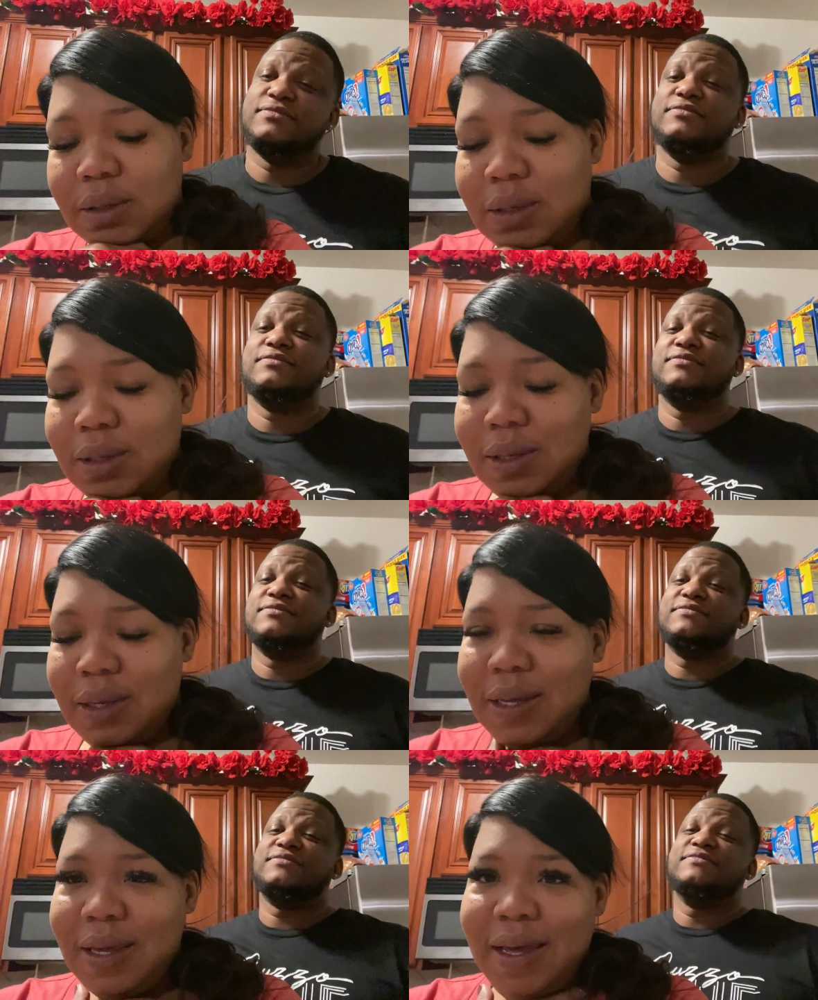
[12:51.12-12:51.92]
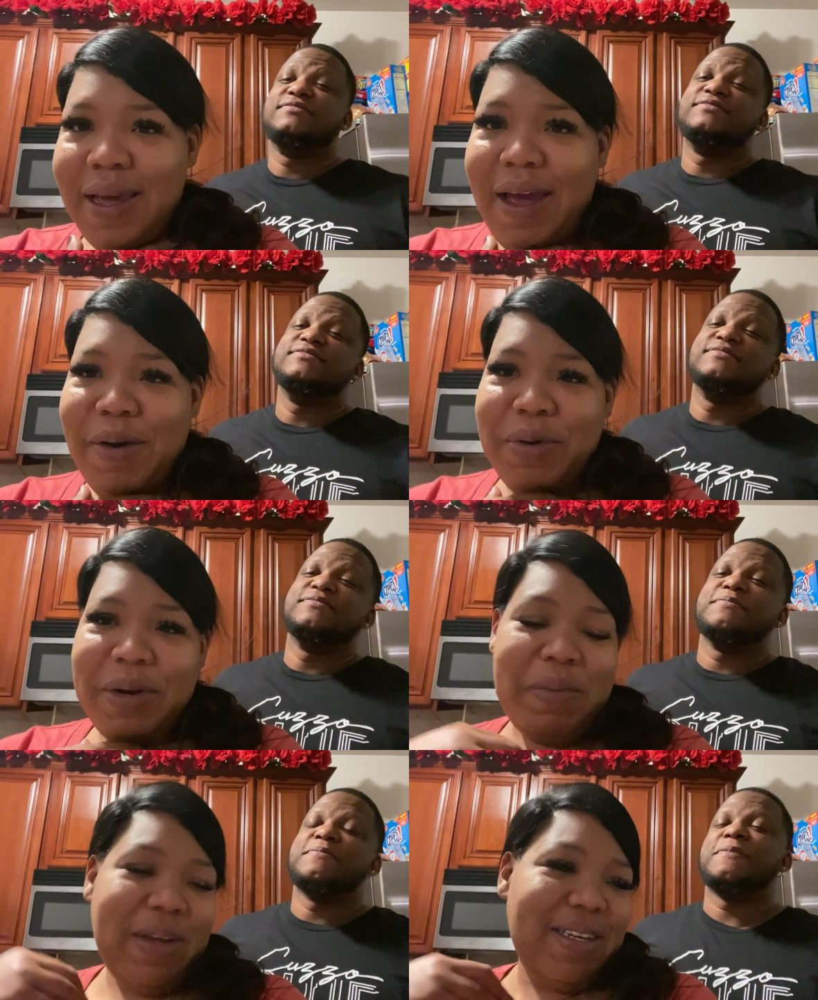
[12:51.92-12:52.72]
Speaker 1: I wanted to
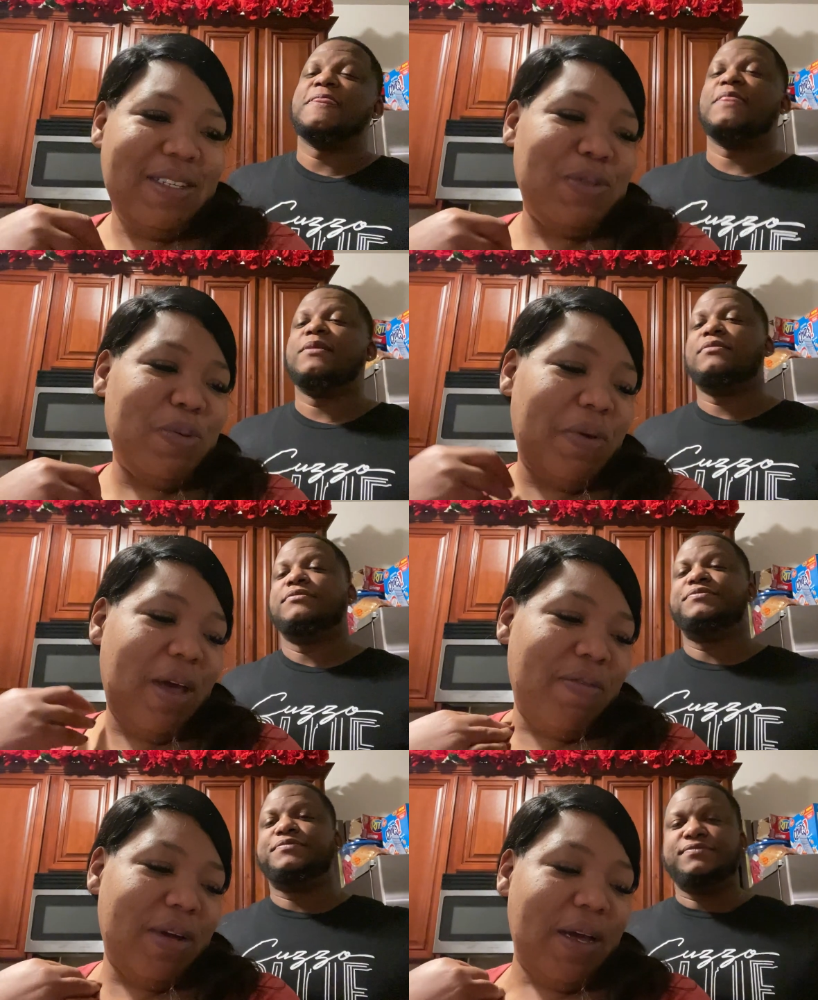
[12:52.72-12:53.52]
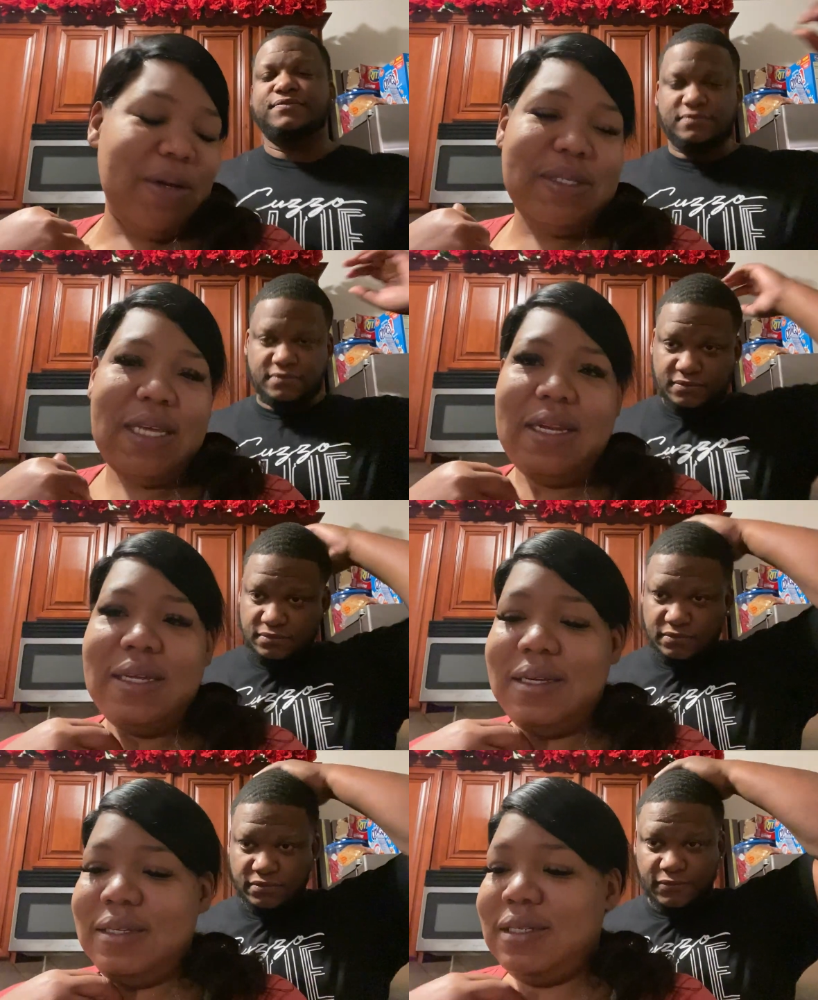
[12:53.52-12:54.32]
make this shrimp and avocado
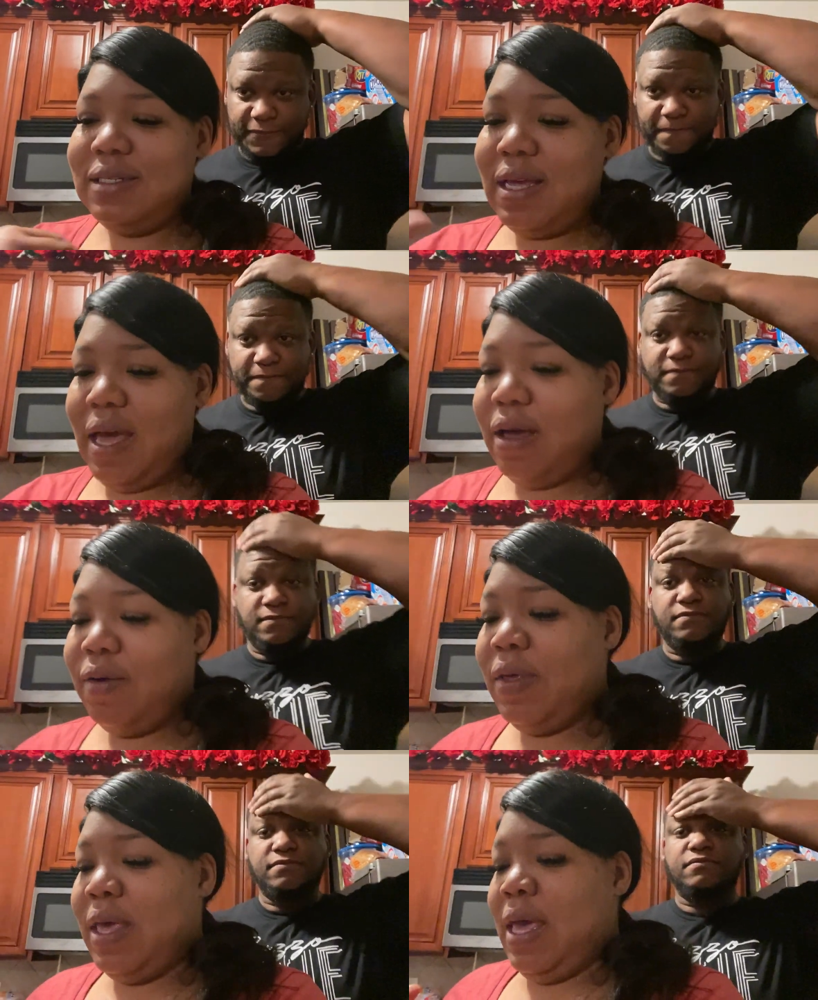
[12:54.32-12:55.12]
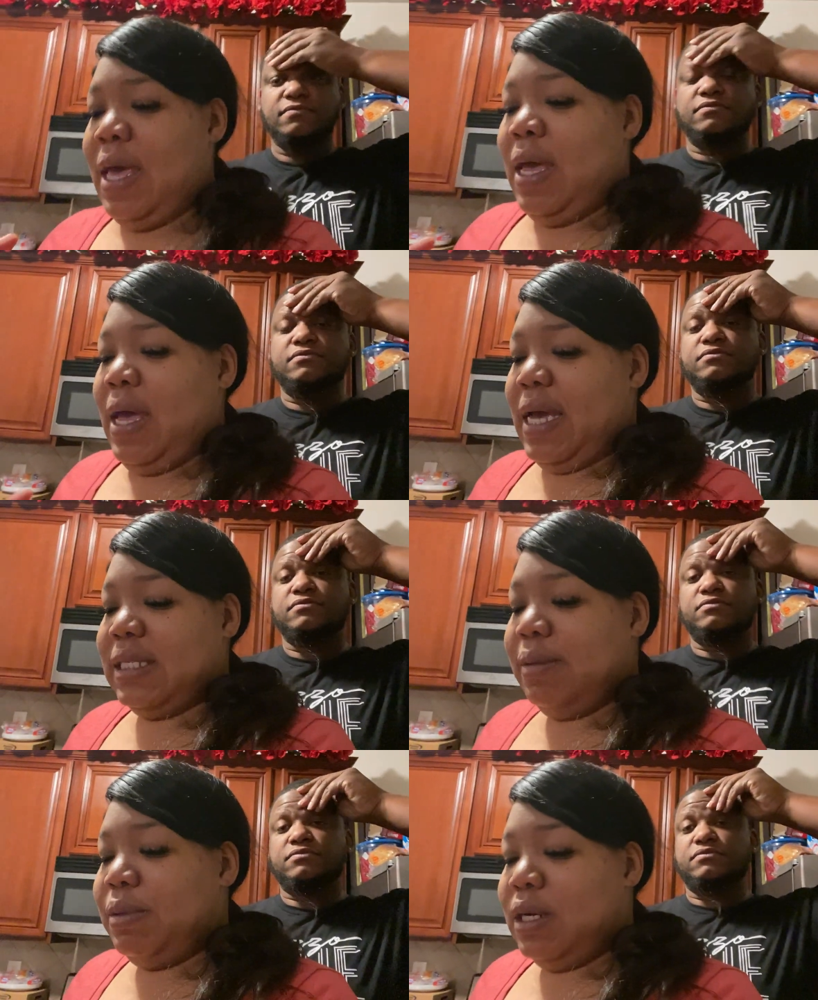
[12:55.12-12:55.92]
salad just to have as
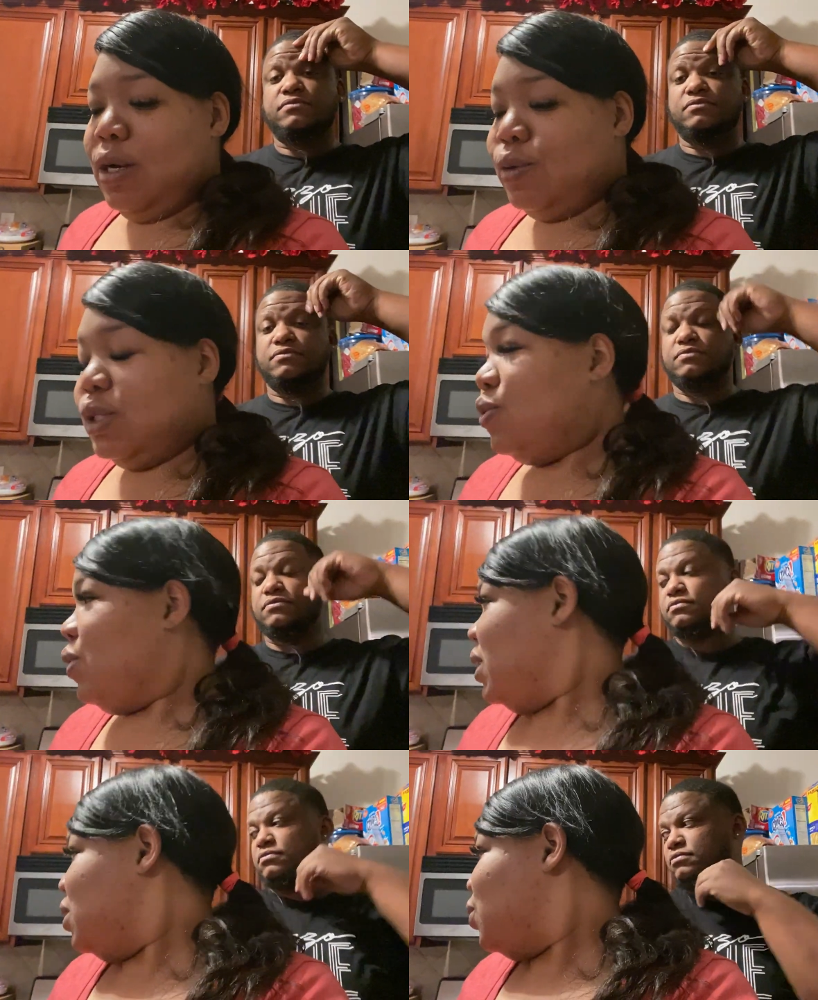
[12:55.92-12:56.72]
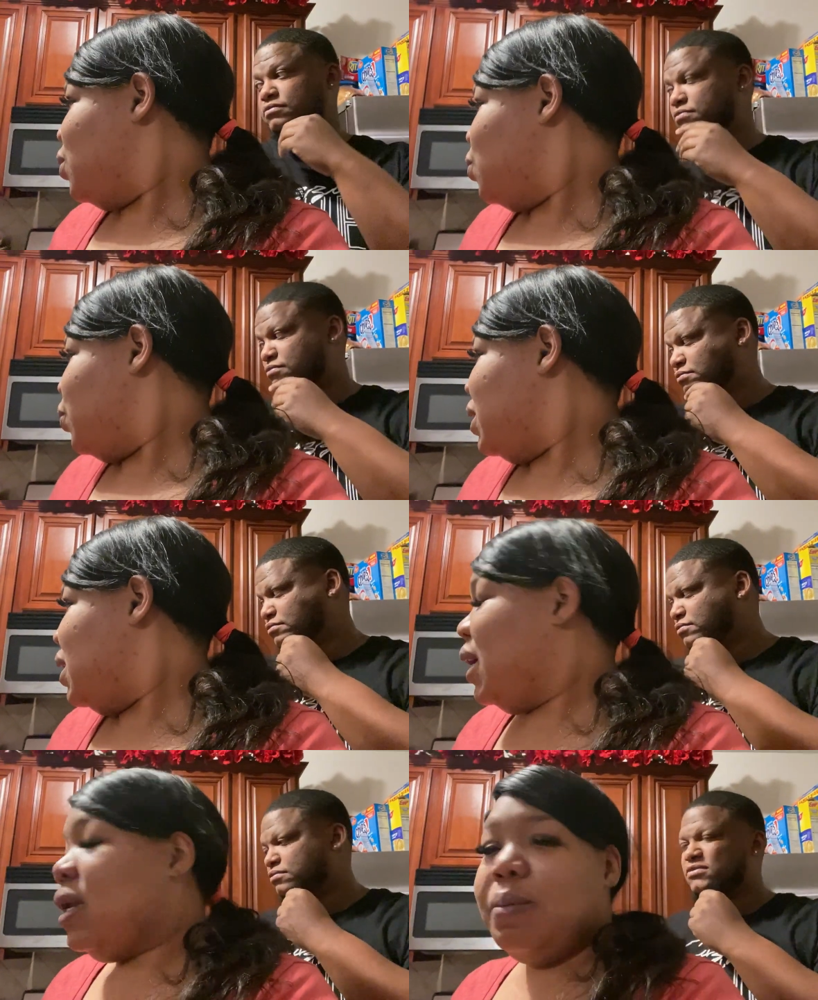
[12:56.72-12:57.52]
something to go to during the week.
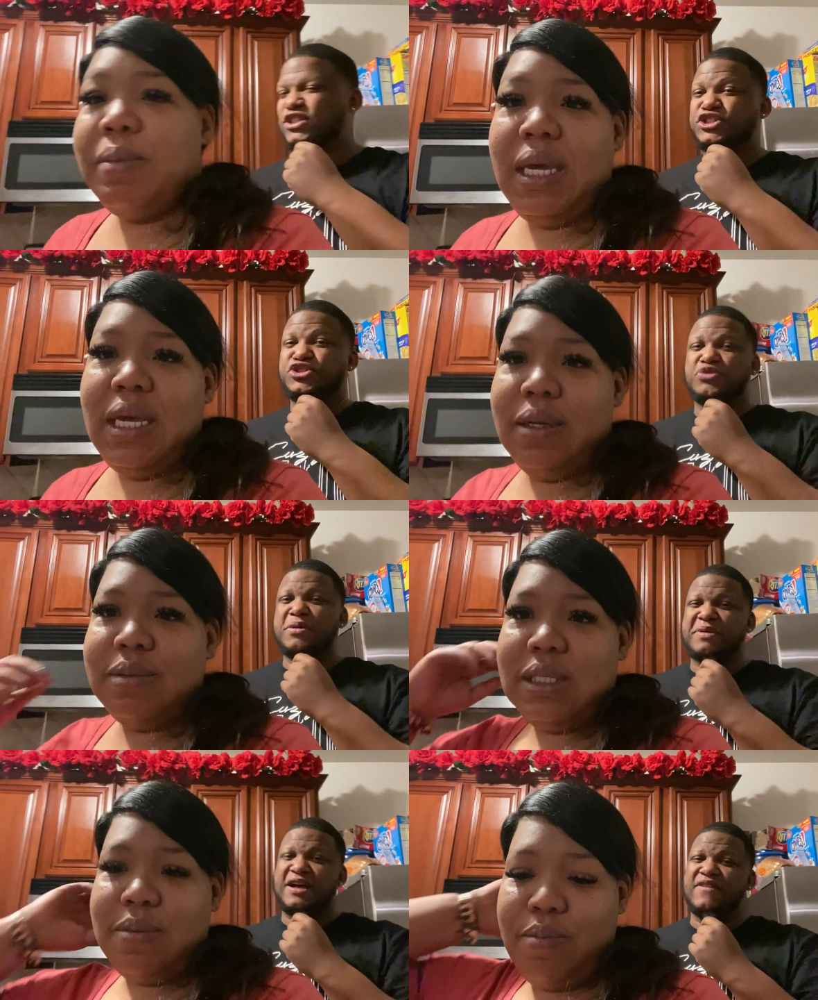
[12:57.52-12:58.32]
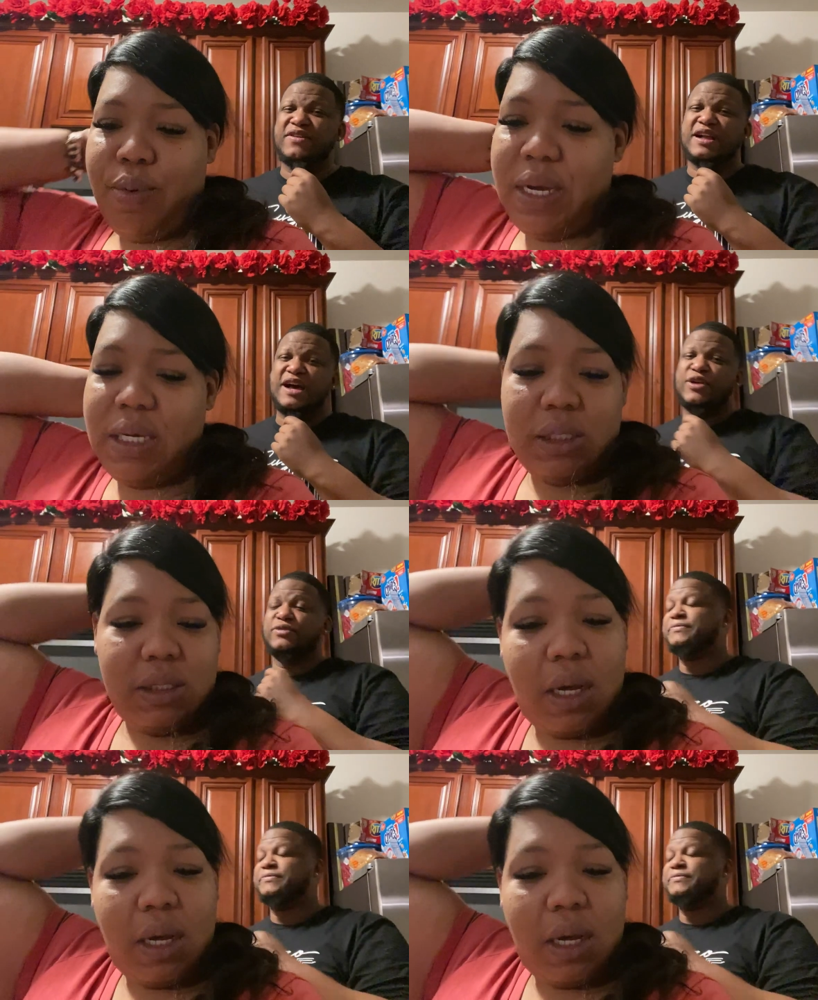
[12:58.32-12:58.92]
And I'm making him some braised